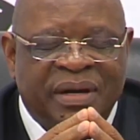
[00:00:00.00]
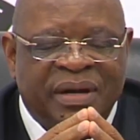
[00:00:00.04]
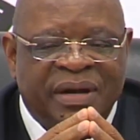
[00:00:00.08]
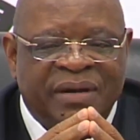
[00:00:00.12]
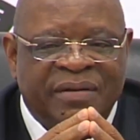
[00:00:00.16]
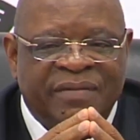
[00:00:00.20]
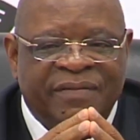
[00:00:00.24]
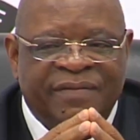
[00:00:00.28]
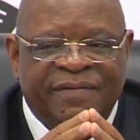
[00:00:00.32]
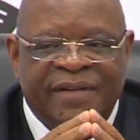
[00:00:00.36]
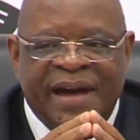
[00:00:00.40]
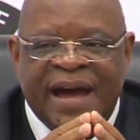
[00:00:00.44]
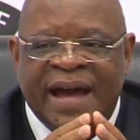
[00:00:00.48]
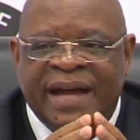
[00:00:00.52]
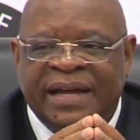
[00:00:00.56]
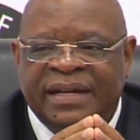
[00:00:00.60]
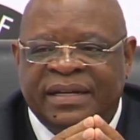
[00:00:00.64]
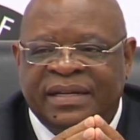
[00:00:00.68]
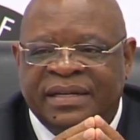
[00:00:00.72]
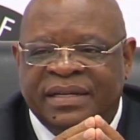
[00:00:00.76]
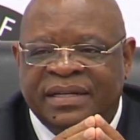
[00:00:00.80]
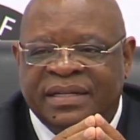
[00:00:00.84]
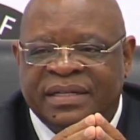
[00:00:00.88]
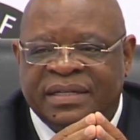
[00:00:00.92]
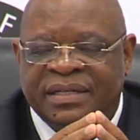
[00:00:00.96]

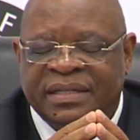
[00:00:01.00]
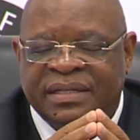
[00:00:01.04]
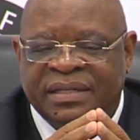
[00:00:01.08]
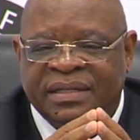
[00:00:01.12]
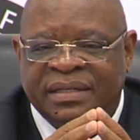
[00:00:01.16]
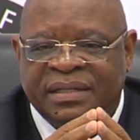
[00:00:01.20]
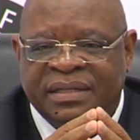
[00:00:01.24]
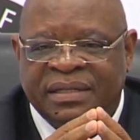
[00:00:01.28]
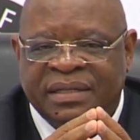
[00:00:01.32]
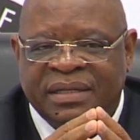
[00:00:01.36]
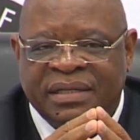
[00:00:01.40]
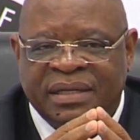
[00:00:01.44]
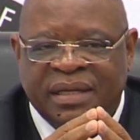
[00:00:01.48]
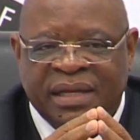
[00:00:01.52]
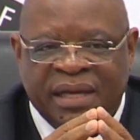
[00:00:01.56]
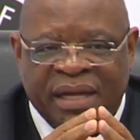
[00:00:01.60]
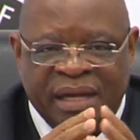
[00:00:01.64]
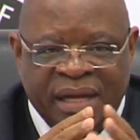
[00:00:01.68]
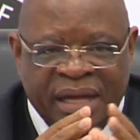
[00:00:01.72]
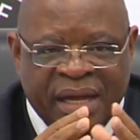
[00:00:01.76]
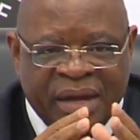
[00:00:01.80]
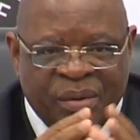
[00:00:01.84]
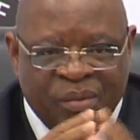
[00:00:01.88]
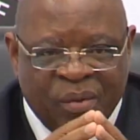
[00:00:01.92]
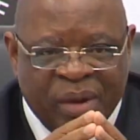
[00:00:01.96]
find
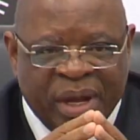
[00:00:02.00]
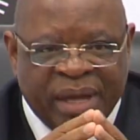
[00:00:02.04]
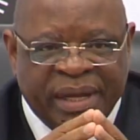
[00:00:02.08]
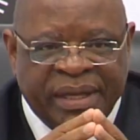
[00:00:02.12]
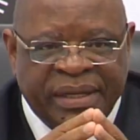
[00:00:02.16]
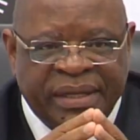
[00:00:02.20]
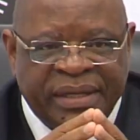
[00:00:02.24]
a way.